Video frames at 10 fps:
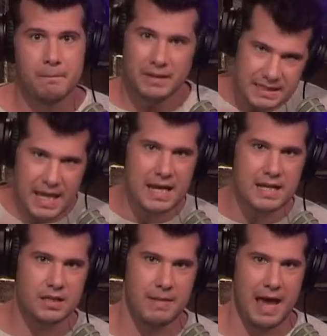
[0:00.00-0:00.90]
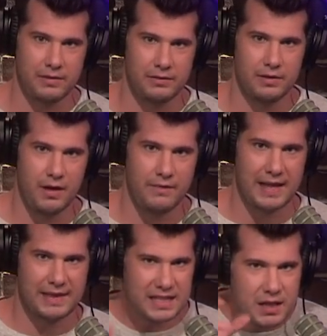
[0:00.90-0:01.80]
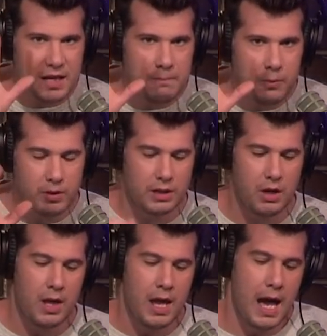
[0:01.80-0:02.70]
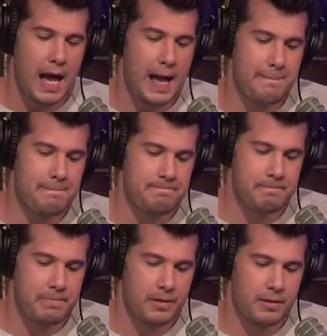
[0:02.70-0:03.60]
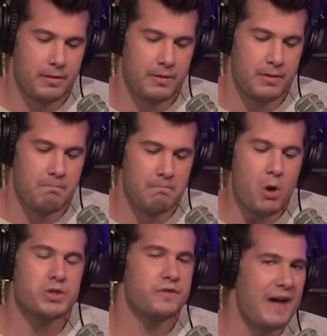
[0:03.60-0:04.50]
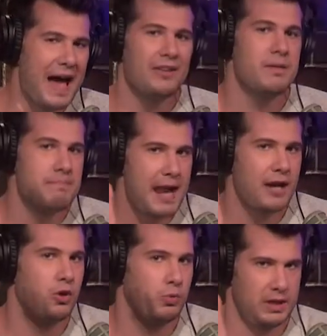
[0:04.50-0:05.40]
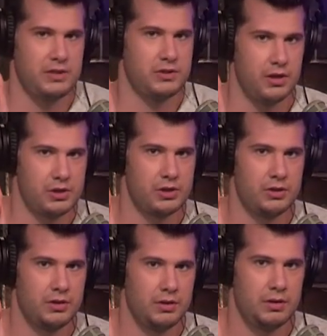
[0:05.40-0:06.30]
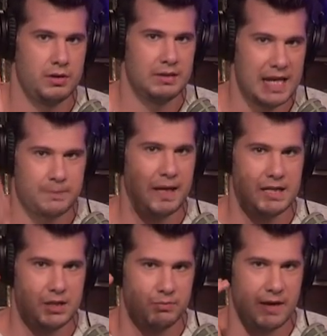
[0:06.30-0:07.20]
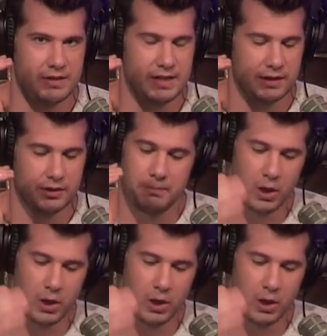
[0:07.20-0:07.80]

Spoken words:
But let's get into the math of that. That's important to note. Most valid medical research takes place in the private sector.